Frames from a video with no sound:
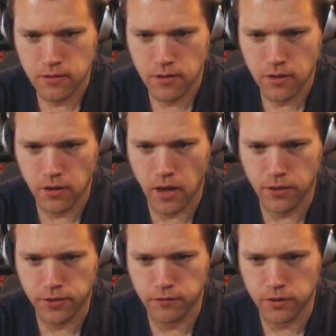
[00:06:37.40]
Oh,
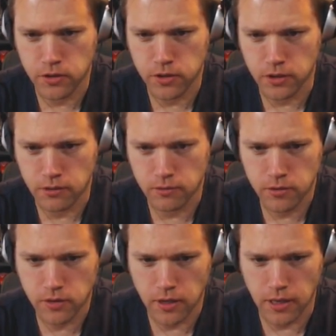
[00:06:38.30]
health infusion.
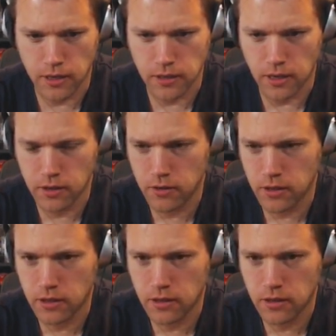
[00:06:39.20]
Let's try that. Did I do it?
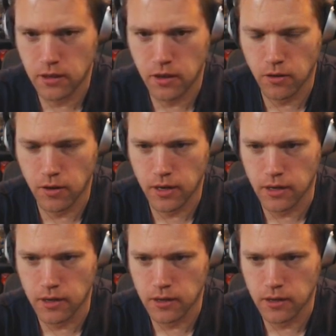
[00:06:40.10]
Oh, hey.